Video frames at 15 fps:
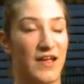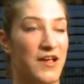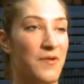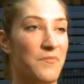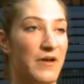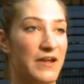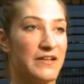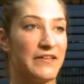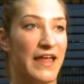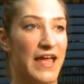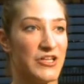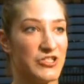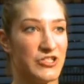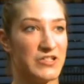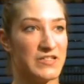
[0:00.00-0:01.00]
compared to
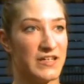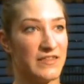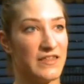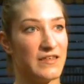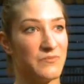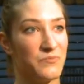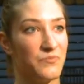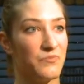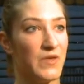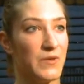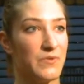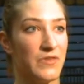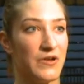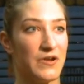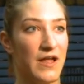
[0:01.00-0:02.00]
last year's, I think
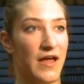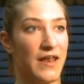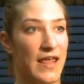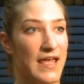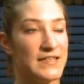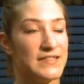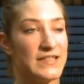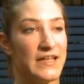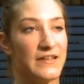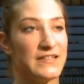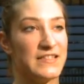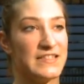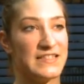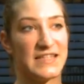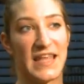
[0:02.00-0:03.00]
maybe they're not as
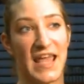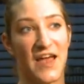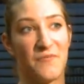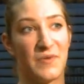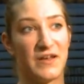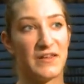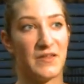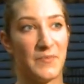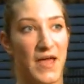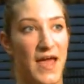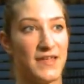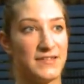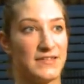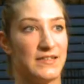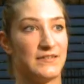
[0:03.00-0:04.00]
talented as they have been in the
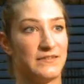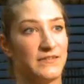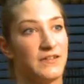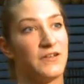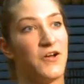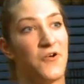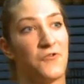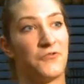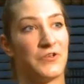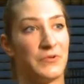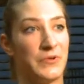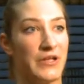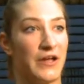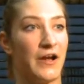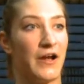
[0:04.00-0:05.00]
past, and hopefully
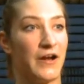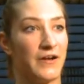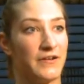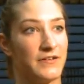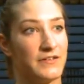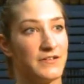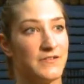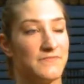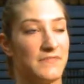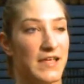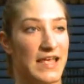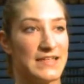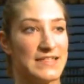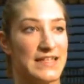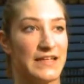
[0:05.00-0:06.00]
we are
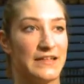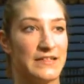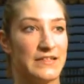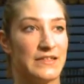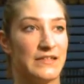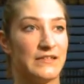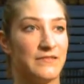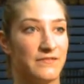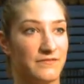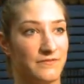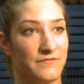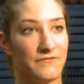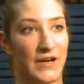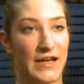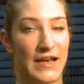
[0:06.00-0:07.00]
as talented
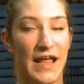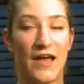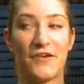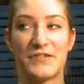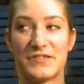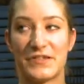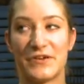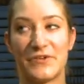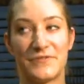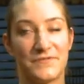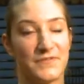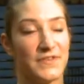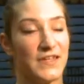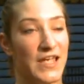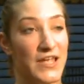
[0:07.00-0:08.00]
right now. So
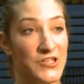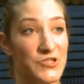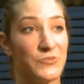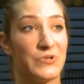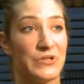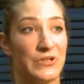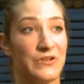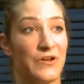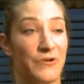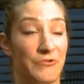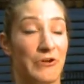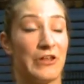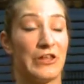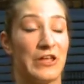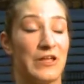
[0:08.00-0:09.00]
it should be a
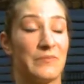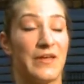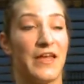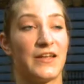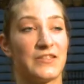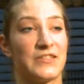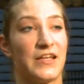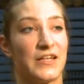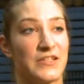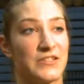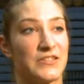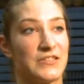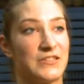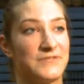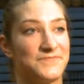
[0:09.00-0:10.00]
really good match, actually.